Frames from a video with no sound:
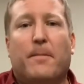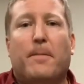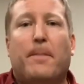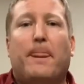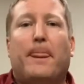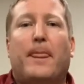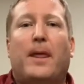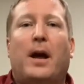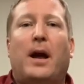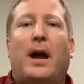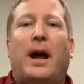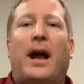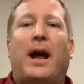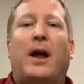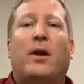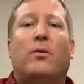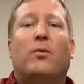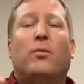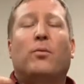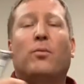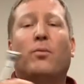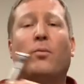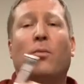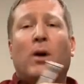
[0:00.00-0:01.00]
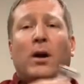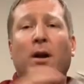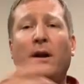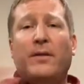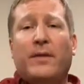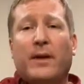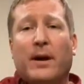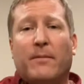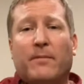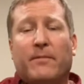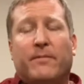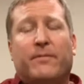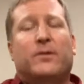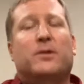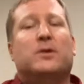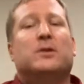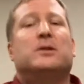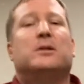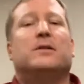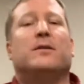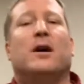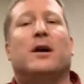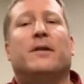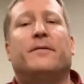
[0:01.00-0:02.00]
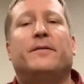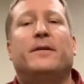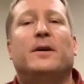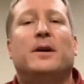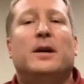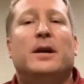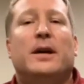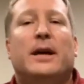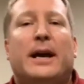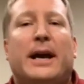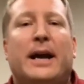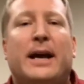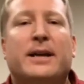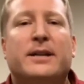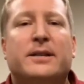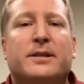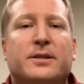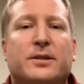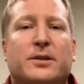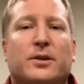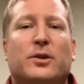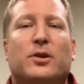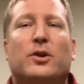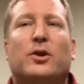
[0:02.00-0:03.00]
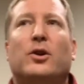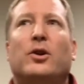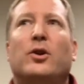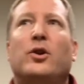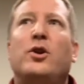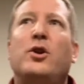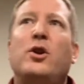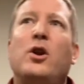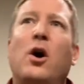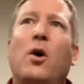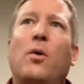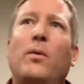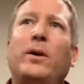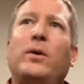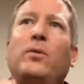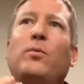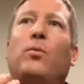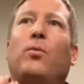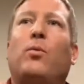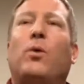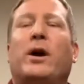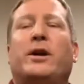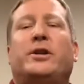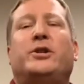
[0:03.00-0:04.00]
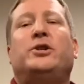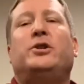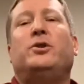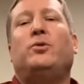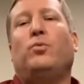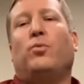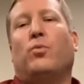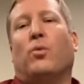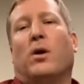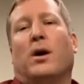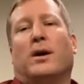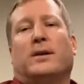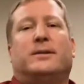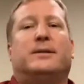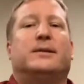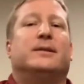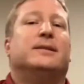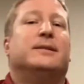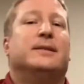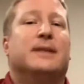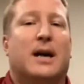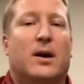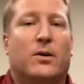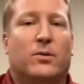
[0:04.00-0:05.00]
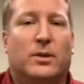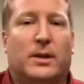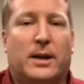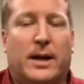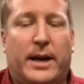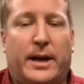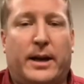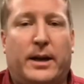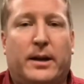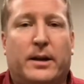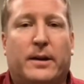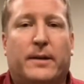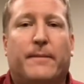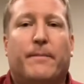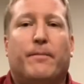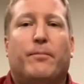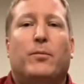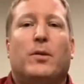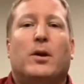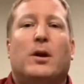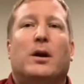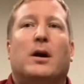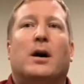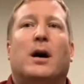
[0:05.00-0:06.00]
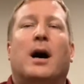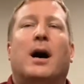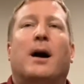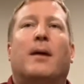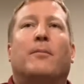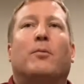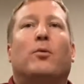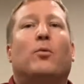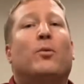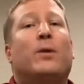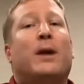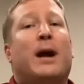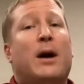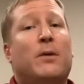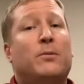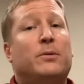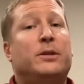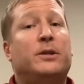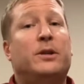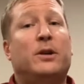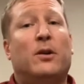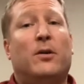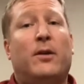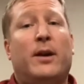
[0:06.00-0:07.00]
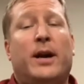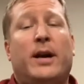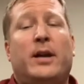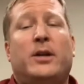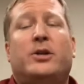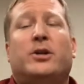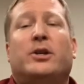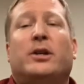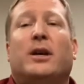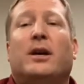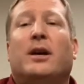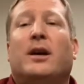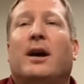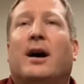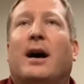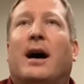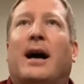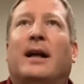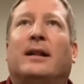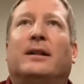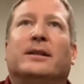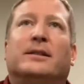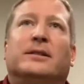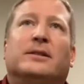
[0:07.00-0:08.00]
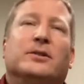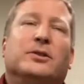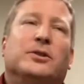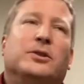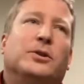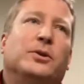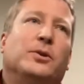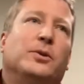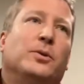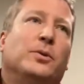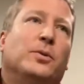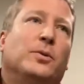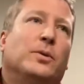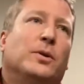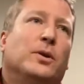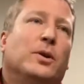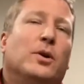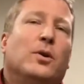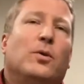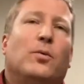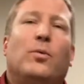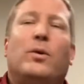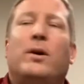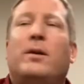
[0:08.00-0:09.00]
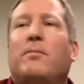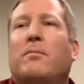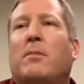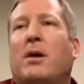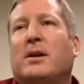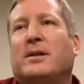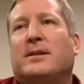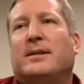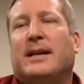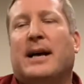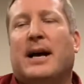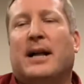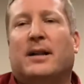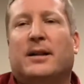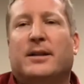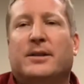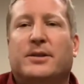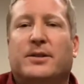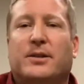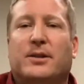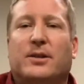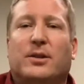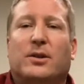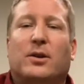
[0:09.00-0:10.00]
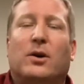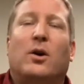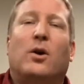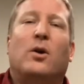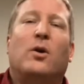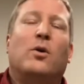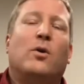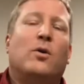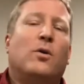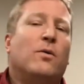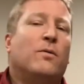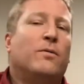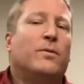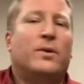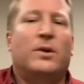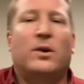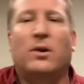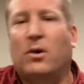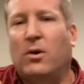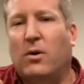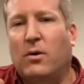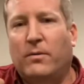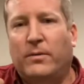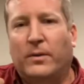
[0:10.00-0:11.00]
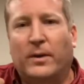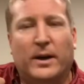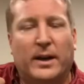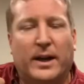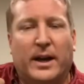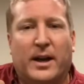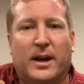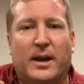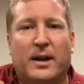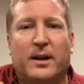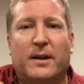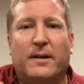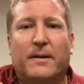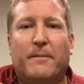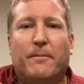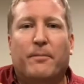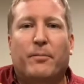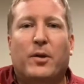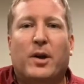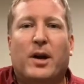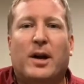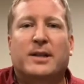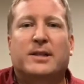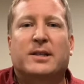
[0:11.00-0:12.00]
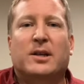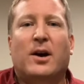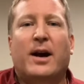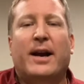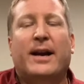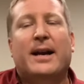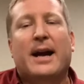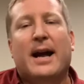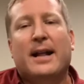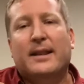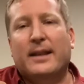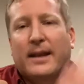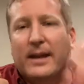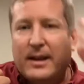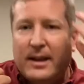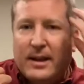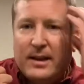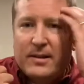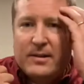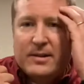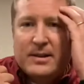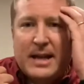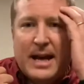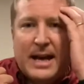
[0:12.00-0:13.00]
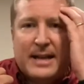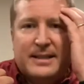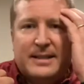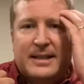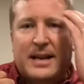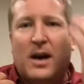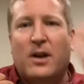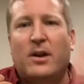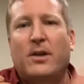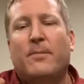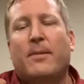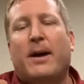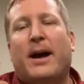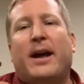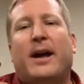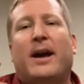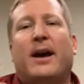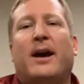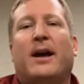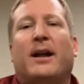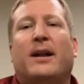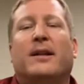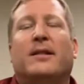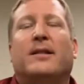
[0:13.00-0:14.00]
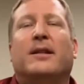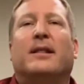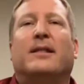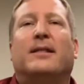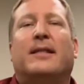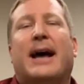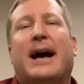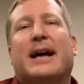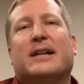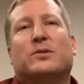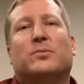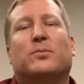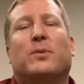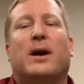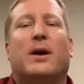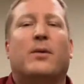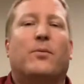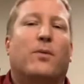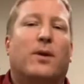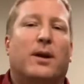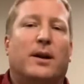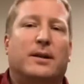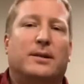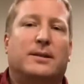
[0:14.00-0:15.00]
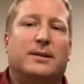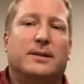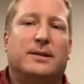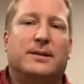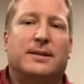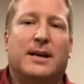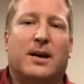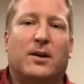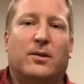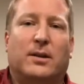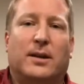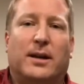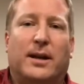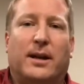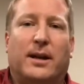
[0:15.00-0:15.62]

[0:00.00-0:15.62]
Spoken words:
And one of them, first off, is knowing what you want to sound like. When I was your age, I listened to Wynton Marsalis over and over again until I got that sound in my head that's what I wanted to sound like.